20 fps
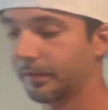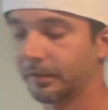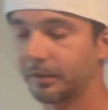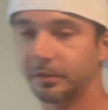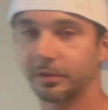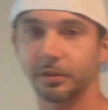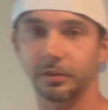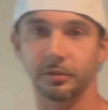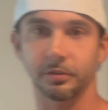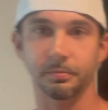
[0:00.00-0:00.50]

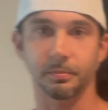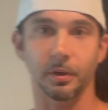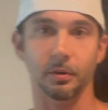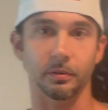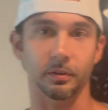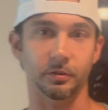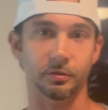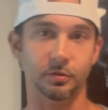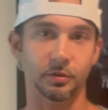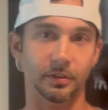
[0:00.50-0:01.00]
She's smelling
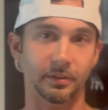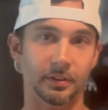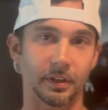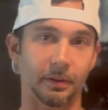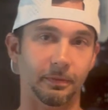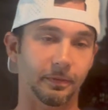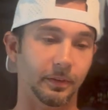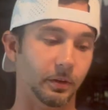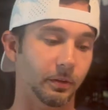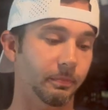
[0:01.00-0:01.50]
the treats
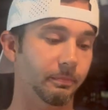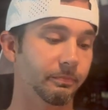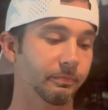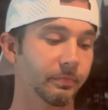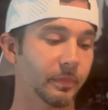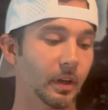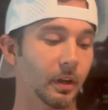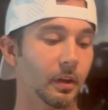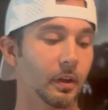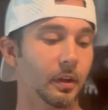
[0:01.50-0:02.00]
that fell.
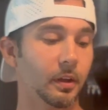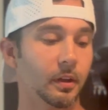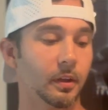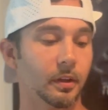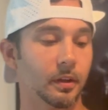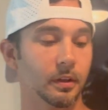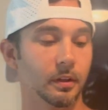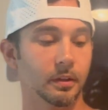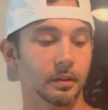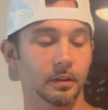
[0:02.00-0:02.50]

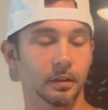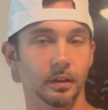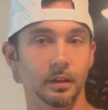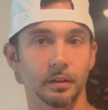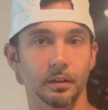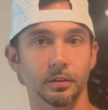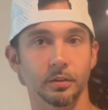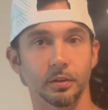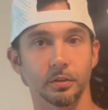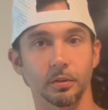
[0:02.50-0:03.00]
And
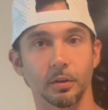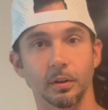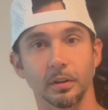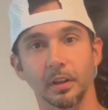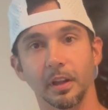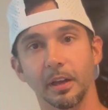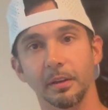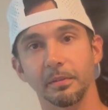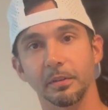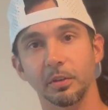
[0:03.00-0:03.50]
this is all
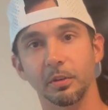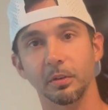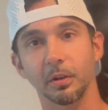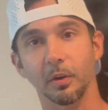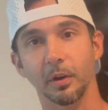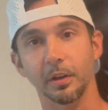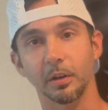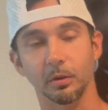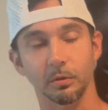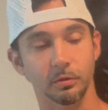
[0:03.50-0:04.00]
live and you know
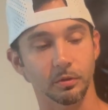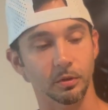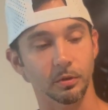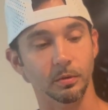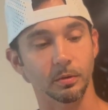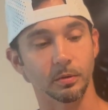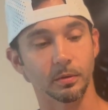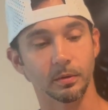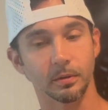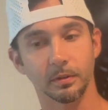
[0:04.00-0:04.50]
I don't
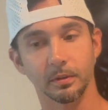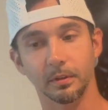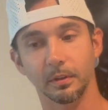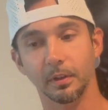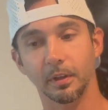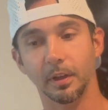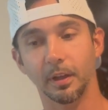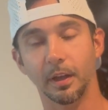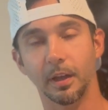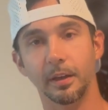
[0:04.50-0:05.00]
do
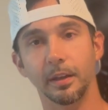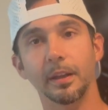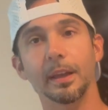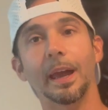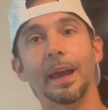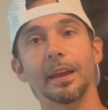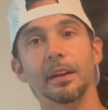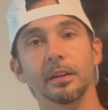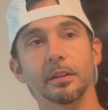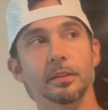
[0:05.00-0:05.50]
any
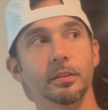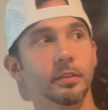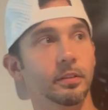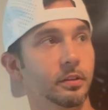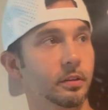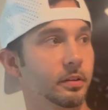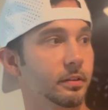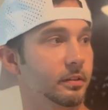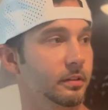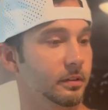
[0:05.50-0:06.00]
edits.